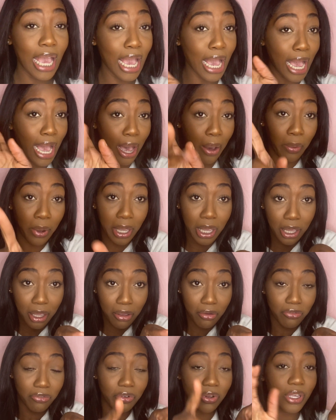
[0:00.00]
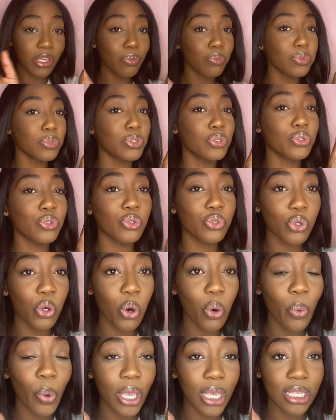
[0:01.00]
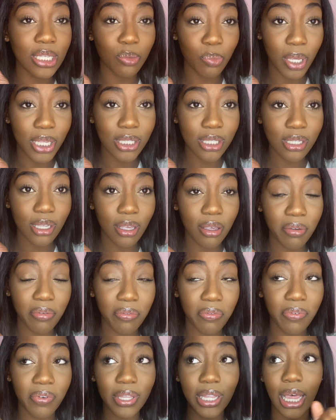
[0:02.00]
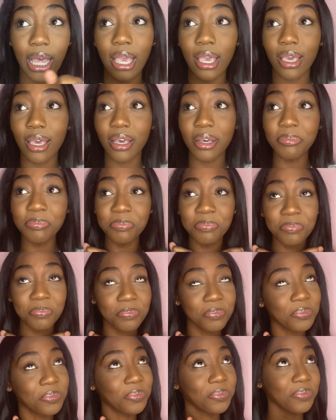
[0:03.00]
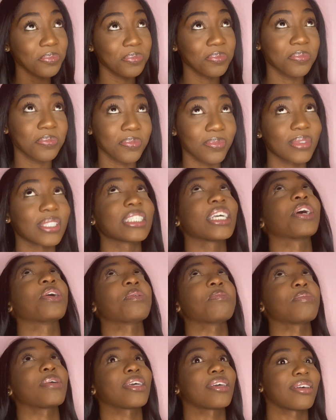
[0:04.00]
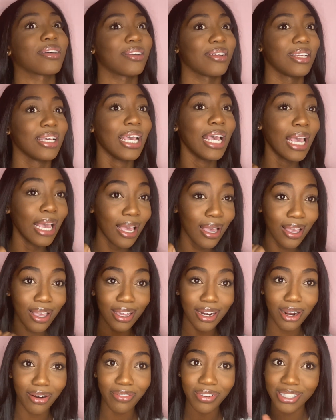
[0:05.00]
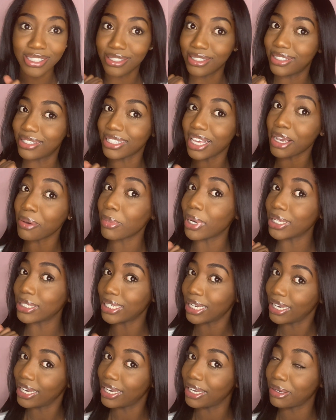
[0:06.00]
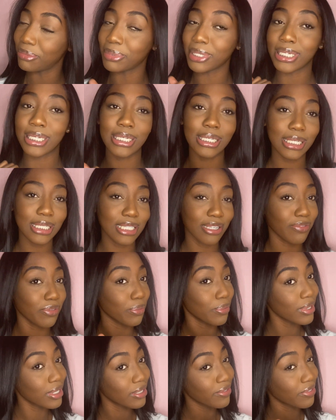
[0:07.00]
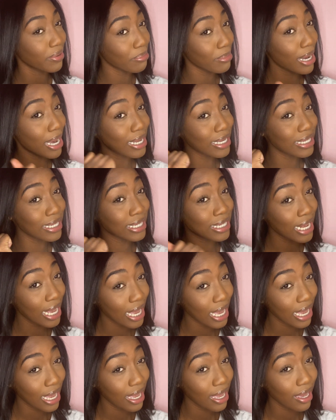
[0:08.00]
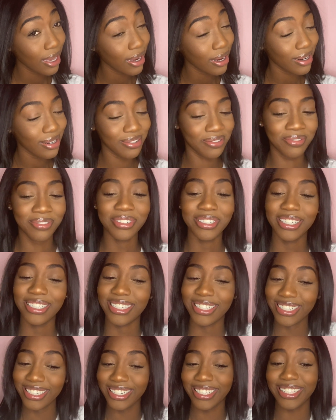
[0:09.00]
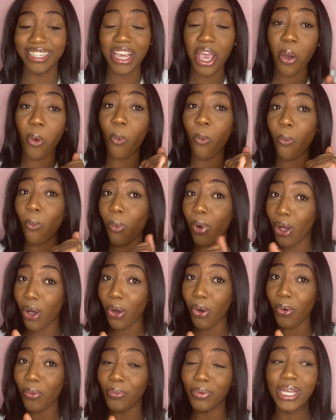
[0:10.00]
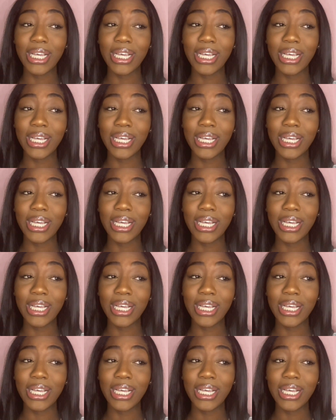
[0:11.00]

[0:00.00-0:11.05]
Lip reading: However, it was so expensive. Like, oh my God. And I really just thank my dad, because if it wasn't for my dad, whoa.